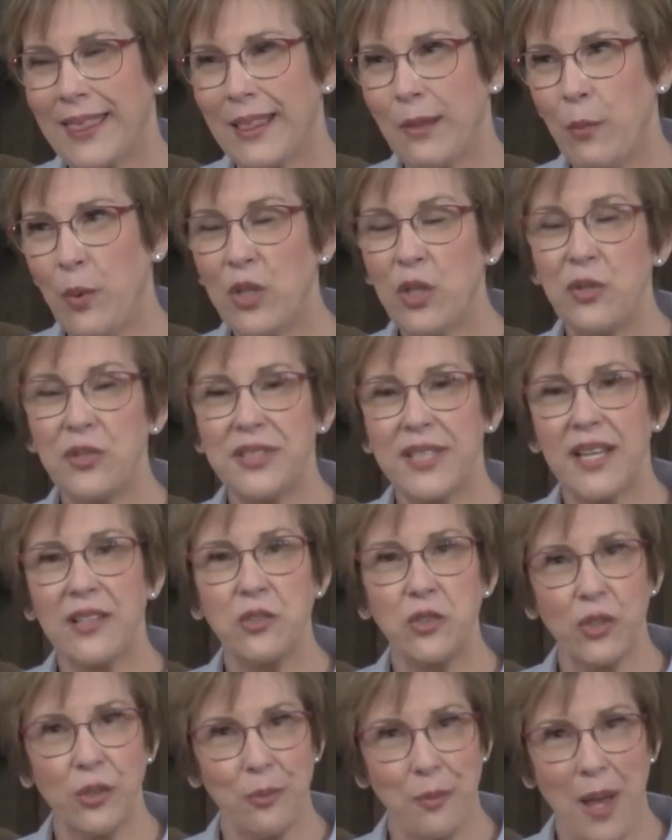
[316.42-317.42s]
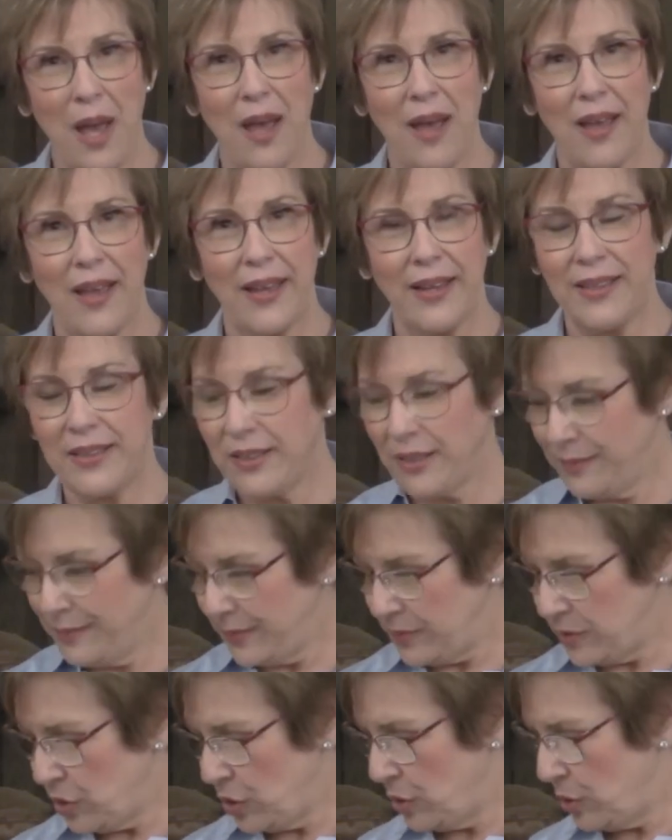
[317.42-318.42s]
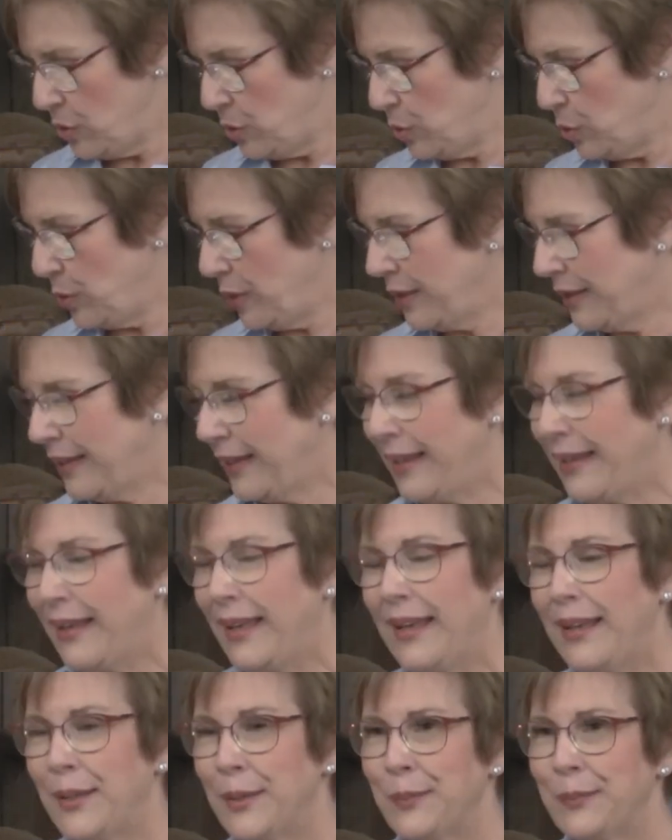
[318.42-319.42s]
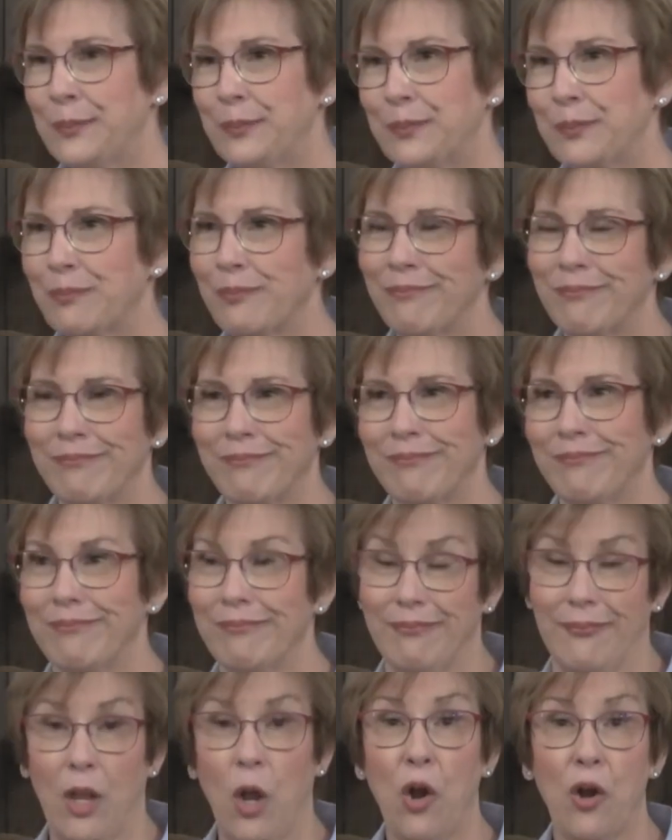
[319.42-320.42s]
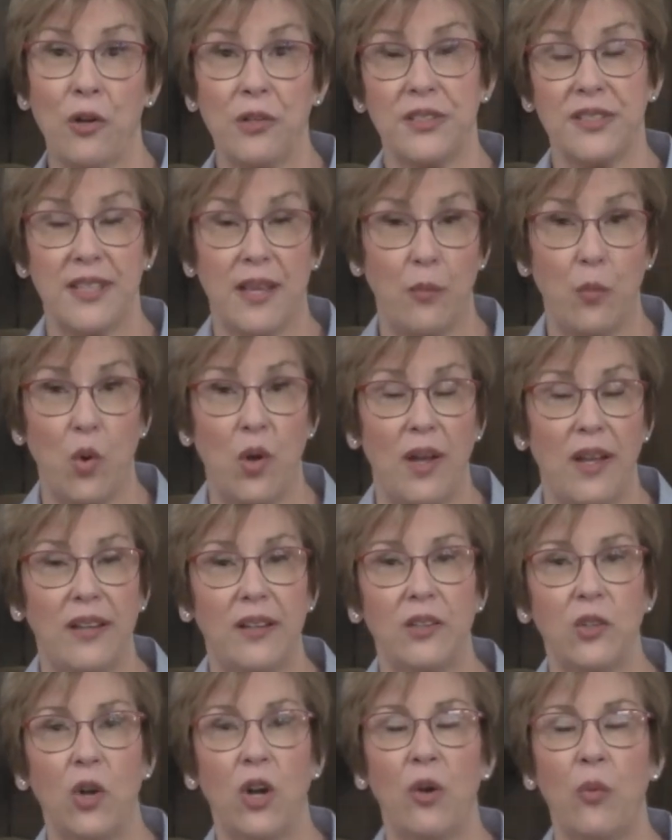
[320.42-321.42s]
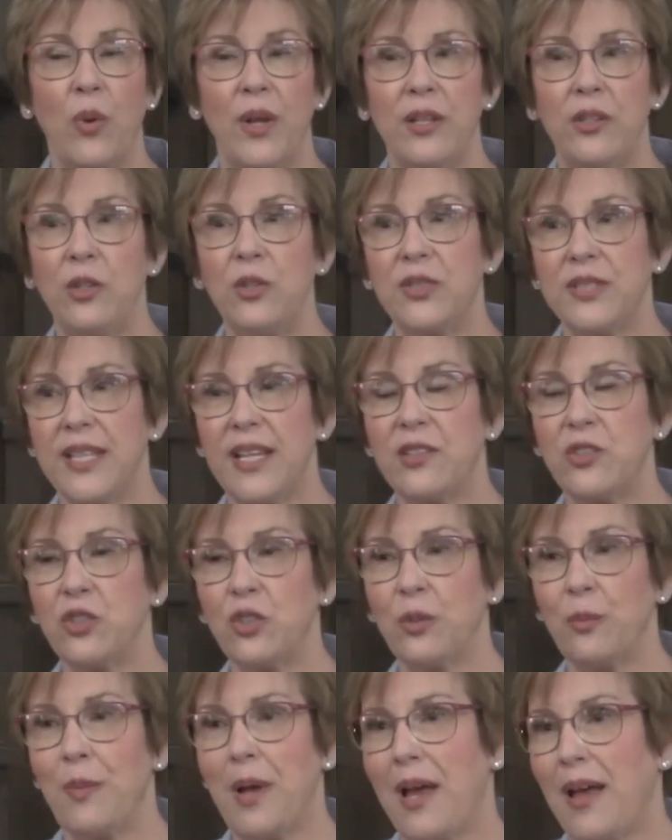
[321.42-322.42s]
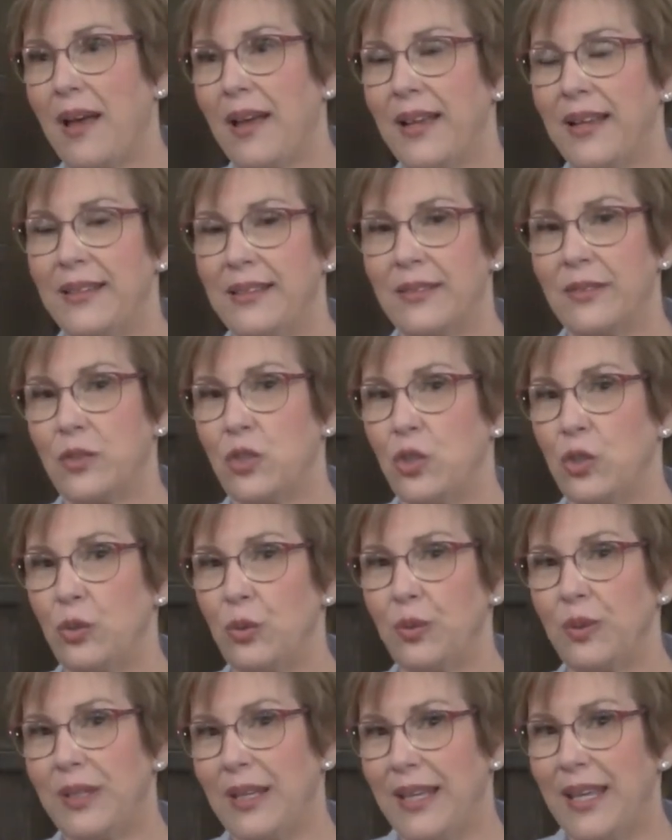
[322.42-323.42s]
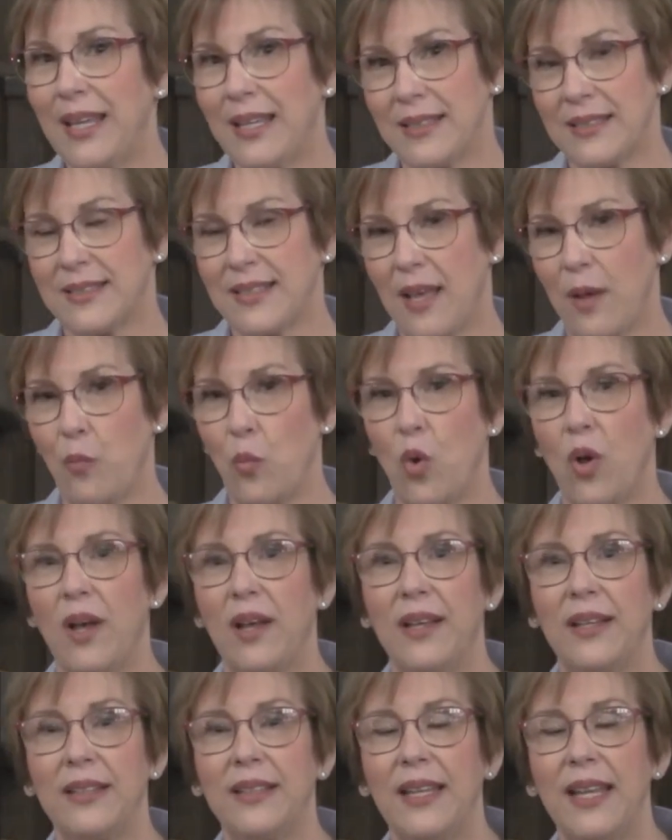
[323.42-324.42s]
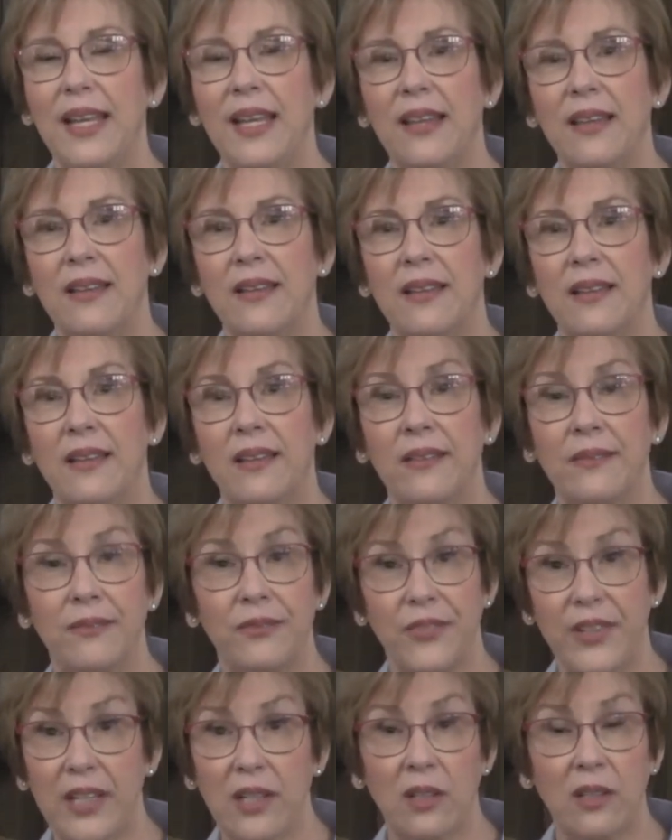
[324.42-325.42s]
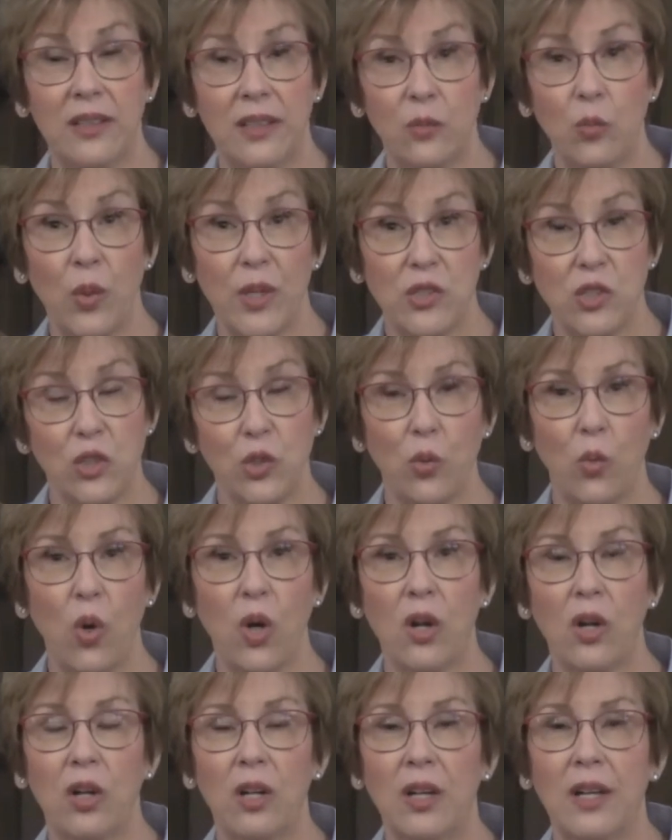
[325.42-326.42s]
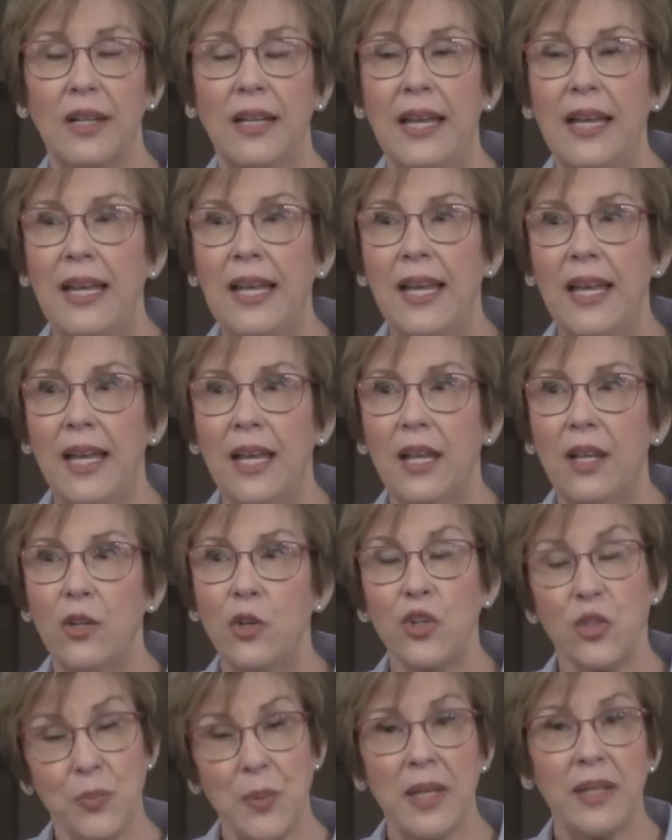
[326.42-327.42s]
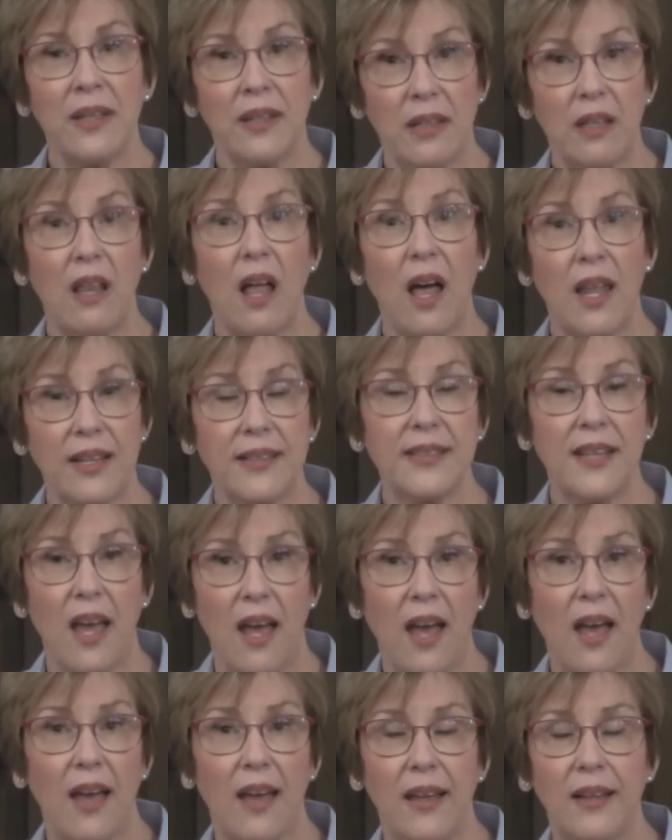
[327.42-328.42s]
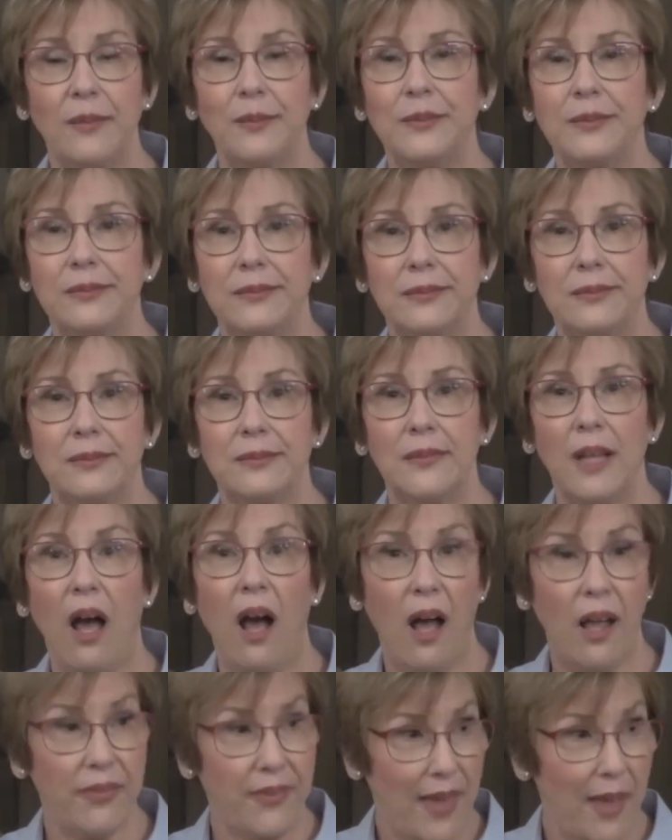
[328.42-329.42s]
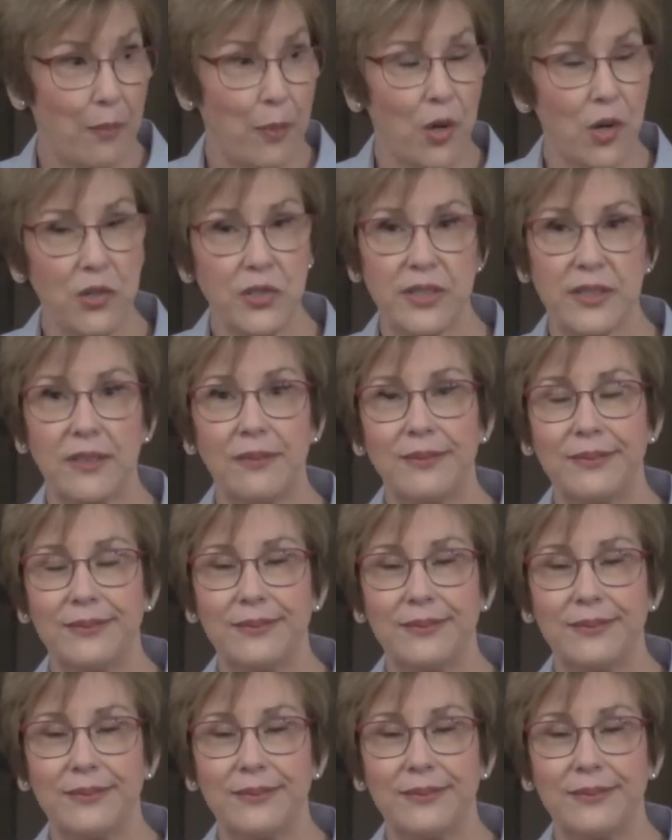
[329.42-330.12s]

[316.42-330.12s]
When you set your mind to hurt someone, or when you set your mind to get someone in the field in which you work, you're spending a lot of time on that person.